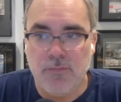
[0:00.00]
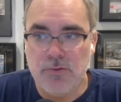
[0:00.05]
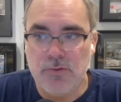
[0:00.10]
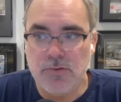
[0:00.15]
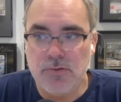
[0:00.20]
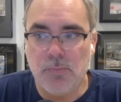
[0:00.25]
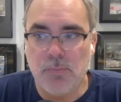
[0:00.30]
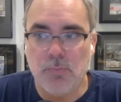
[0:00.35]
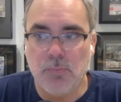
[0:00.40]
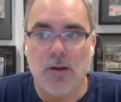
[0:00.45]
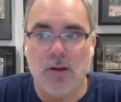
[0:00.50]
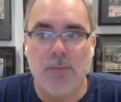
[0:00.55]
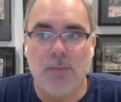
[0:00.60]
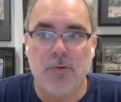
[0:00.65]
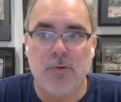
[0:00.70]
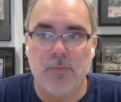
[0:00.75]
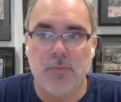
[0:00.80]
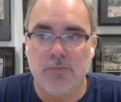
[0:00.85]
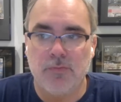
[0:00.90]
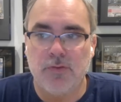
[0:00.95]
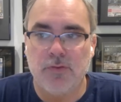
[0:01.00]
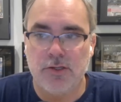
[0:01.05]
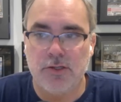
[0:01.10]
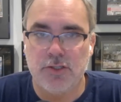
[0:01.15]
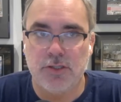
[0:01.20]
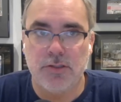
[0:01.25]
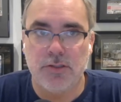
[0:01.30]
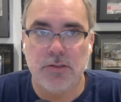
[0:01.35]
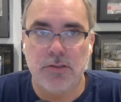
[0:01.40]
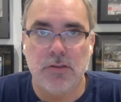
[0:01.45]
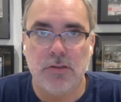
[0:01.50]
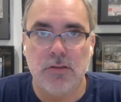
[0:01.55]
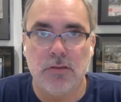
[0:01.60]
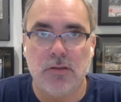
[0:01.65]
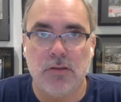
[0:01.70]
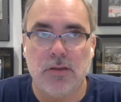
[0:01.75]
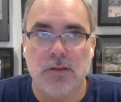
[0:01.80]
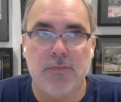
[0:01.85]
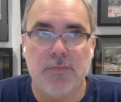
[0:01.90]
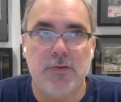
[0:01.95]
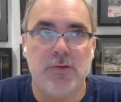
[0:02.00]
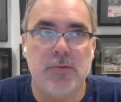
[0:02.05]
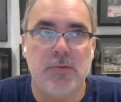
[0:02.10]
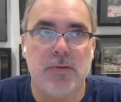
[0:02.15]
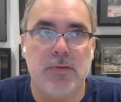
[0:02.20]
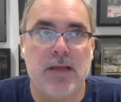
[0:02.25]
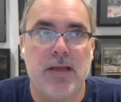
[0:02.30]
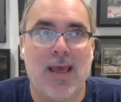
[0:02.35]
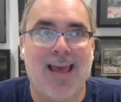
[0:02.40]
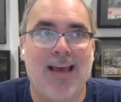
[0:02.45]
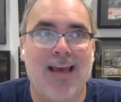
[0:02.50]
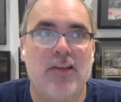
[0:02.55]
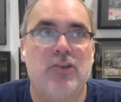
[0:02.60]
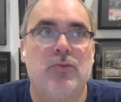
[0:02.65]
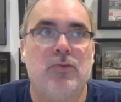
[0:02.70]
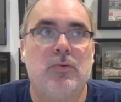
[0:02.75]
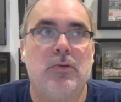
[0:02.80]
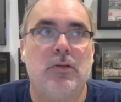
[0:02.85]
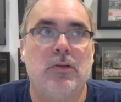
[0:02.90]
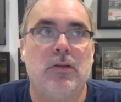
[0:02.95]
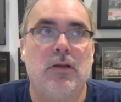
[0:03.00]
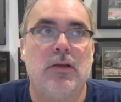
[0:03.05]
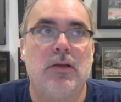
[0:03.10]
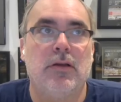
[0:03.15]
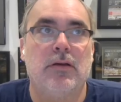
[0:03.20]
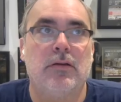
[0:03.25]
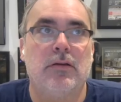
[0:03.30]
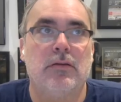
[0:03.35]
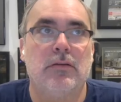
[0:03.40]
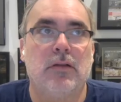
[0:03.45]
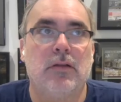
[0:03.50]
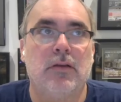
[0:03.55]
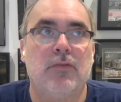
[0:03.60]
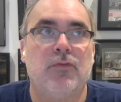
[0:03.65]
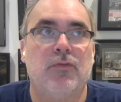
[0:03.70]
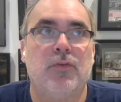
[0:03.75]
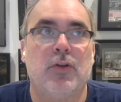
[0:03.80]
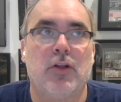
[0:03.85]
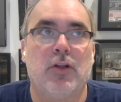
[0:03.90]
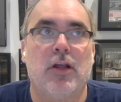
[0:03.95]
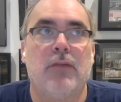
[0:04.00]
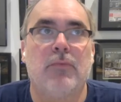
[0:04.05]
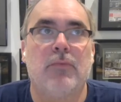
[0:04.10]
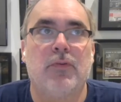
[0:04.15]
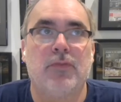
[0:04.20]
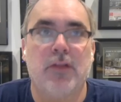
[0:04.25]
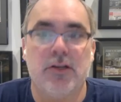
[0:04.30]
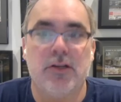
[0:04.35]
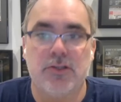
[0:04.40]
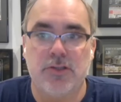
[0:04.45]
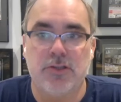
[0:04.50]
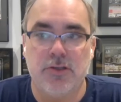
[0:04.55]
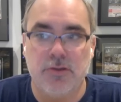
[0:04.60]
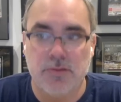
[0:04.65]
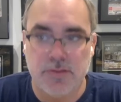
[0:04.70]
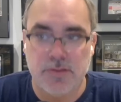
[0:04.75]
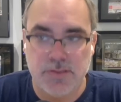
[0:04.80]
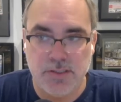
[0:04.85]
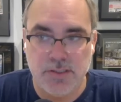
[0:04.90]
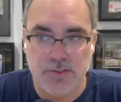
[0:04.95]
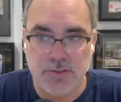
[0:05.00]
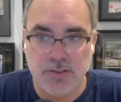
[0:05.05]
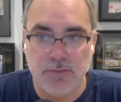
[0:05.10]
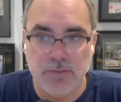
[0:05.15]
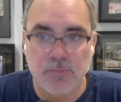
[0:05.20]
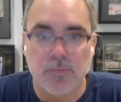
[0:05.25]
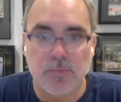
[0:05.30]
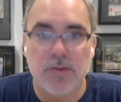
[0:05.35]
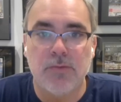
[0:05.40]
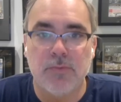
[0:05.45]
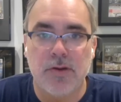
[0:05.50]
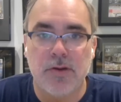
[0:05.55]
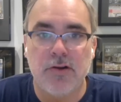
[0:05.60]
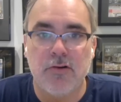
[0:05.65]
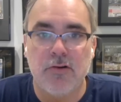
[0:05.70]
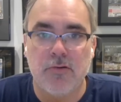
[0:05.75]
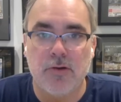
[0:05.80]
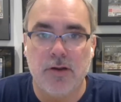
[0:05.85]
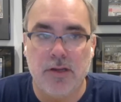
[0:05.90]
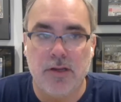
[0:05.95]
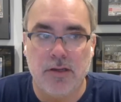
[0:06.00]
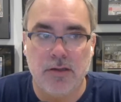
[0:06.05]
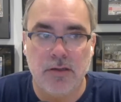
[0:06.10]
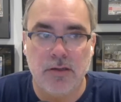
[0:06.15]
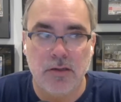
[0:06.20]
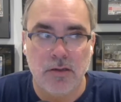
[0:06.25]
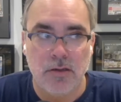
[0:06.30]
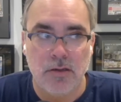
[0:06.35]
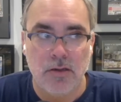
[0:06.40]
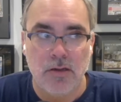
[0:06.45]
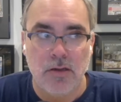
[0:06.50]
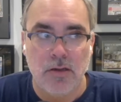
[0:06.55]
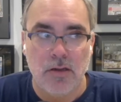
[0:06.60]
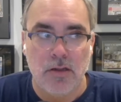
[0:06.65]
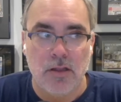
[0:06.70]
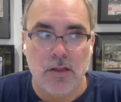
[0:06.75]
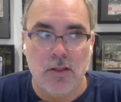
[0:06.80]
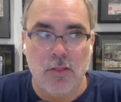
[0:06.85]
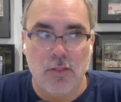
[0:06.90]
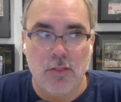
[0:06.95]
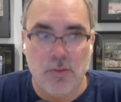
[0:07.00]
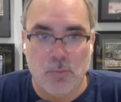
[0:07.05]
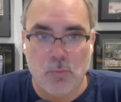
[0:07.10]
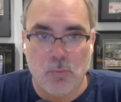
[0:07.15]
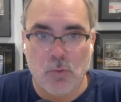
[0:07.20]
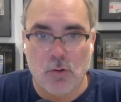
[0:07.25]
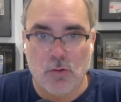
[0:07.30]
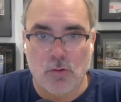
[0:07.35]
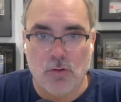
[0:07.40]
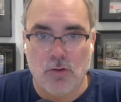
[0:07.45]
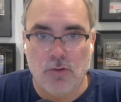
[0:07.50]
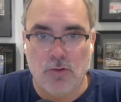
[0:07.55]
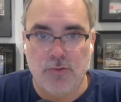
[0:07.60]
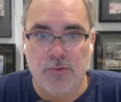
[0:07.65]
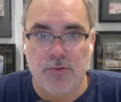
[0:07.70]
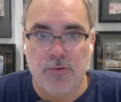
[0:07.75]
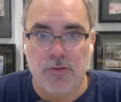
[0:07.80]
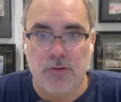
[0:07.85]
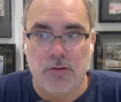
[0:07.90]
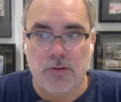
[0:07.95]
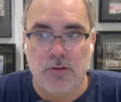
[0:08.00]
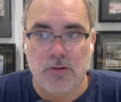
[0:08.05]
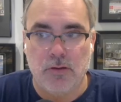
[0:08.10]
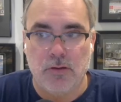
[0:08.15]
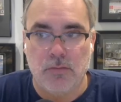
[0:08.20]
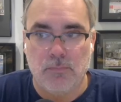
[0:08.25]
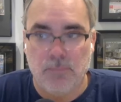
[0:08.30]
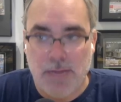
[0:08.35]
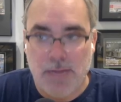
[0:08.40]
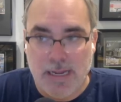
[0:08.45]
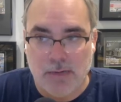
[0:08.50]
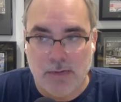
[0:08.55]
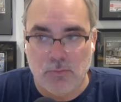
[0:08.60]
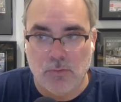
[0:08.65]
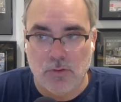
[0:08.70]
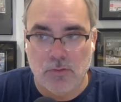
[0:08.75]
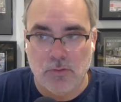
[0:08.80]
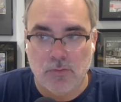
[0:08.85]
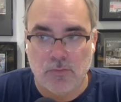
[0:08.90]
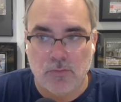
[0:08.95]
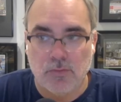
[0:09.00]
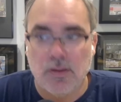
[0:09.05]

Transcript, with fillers: you do a proper reflection, like if you do an actual like like full on reflection, you're essentially re-rendering the world backwards.